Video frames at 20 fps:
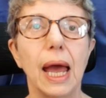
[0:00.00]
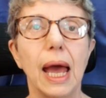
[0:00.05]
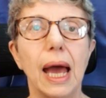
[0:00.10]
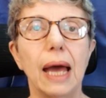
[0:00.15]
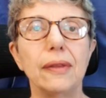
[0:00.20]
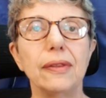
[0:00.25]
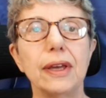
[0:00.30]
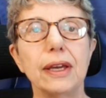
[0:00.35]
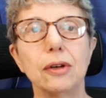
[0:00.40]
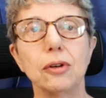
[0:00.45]

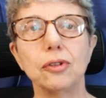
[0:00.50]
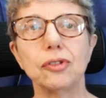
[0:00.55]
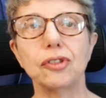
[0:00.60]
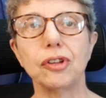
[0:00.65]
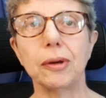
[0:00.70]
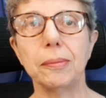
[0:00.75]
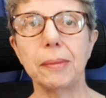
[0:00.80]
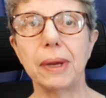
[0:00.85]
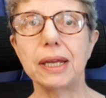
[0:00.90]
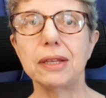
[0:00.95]
And they
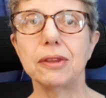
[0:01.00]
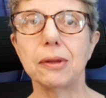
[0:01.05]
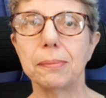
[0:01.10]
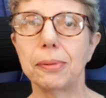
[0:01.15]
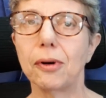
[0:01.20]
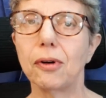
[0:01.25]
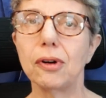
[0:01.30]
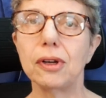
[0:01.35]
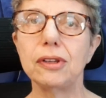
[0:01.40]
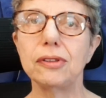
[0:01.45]
also made the
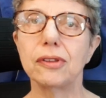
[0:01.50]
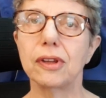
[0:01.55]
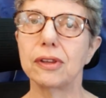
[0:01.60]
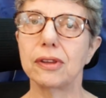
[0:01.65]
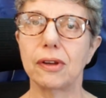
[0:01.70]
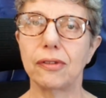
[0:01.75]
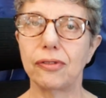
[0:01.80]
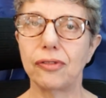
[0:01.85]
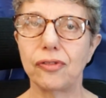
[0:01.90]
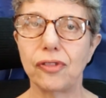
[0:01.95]
point
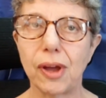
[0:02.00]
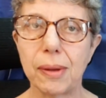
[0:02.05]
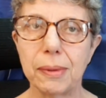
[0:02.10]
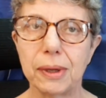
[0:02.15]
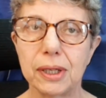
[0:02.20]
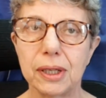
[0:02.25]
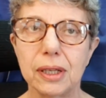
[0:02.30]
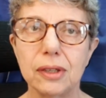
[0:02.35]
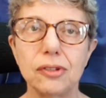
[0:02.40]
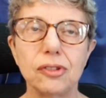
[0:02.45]
that the
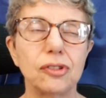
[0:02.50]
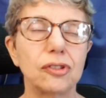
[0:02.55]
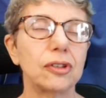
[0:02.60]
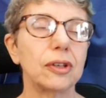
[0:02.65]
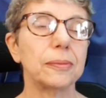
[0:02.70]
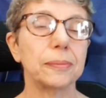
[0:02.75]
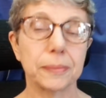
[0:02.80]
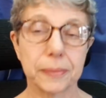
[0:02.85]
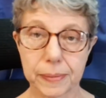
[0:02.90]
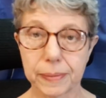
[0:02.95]

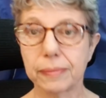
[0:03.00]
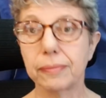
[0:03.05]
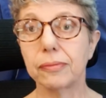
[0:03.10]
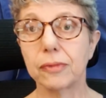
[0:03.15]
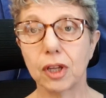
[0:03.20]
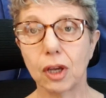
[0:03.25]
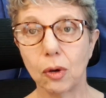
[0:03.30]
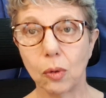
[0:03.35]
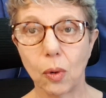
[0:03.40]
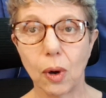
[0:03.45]
feminists,
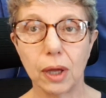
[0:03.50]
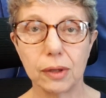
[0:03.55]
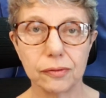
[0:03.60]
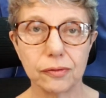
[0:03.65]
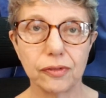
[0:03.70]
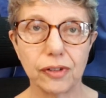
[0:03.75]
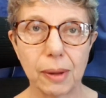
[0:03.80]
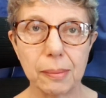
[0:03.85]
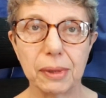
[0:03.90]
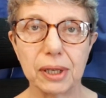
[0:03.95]
who
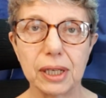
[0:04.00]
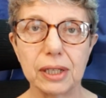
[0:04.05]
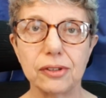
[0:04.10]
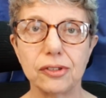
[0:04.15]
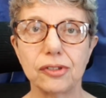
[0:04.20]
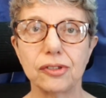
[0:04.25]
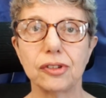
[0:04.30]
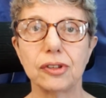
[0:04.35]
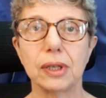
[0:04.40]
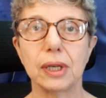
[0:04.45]
aren't
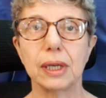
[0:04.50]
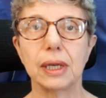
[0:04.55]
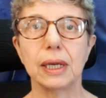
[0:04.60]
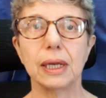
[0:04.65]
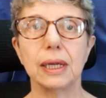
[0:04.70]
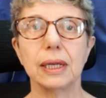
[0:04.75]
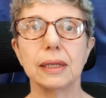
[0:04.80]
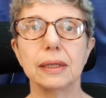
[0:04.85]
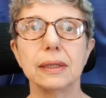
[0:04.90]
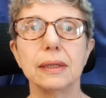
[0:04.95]
feminists,
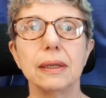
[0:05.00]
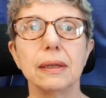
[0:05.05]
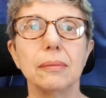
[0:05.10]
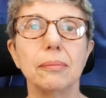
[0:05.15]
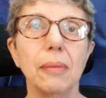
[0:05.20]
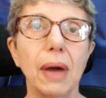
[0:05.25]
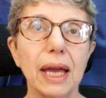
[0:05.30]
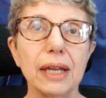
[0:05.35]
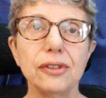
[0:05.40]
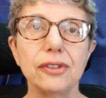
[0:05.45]

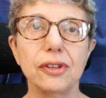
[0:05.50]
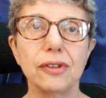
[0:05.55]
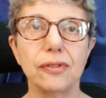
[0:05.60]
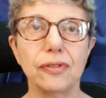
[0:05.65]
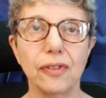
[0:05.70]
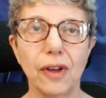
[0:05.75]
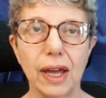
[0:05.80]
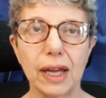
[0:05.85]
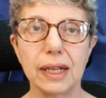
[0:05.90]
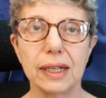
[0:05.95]
might have
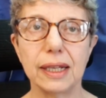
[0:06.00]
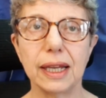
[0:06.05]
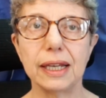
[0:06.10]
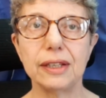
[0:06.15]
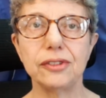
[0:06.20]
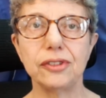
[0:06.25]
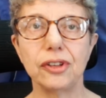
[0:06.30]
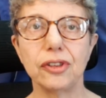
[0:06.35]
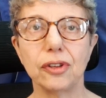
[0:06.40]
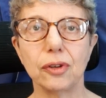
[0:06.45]

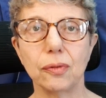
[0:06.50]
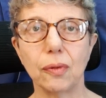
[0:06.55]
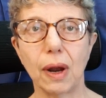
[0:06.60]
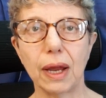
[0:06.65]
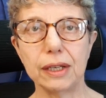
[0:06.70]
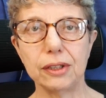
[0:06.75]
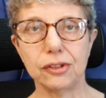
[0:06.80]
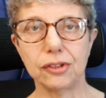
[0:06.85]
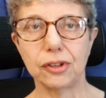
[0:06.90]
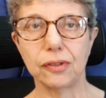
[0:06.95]
violated the
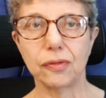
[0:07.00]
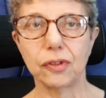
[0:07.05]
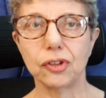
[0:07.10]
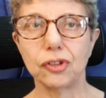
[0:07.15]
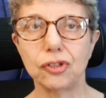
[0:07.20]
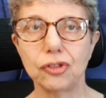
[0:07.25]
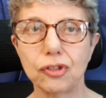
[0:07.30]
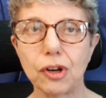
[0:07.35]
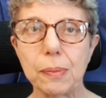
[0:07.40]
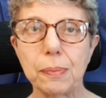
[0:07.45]
rights of the
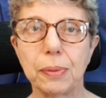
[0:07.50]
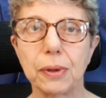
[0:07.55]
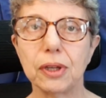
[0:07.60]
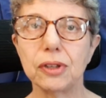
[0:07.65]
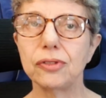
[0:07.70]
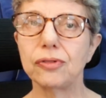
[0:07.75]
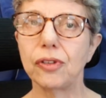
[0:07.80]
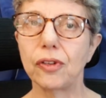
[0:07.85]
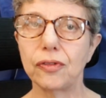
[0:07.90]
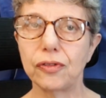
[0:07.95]

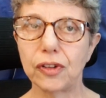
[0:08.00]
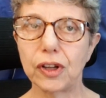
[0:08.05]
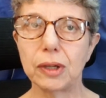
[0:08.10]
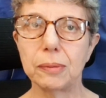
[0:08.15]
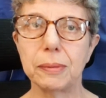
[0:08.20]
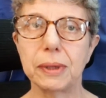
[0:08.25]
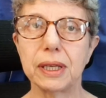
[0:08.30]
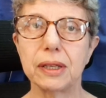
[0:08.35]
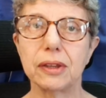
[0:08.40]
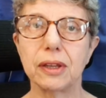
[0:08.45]
strippers for
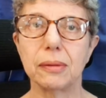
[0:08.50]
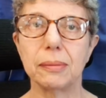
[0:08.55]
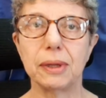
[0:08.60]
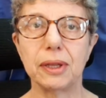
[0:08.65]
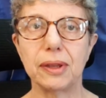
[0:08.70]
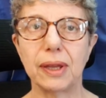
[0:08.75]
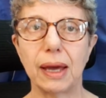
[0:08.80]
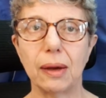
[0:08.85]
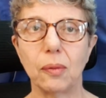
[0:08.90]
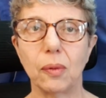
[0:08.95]
filming them
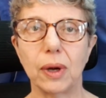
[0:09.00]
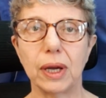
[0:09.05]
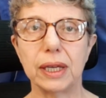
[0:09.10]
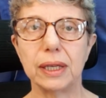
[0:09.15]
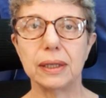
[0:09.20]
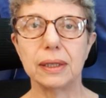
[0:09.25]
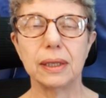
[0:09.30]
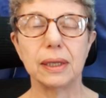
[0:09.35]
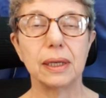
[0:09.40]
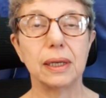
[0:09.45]
in that
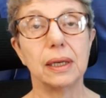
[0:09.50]
way.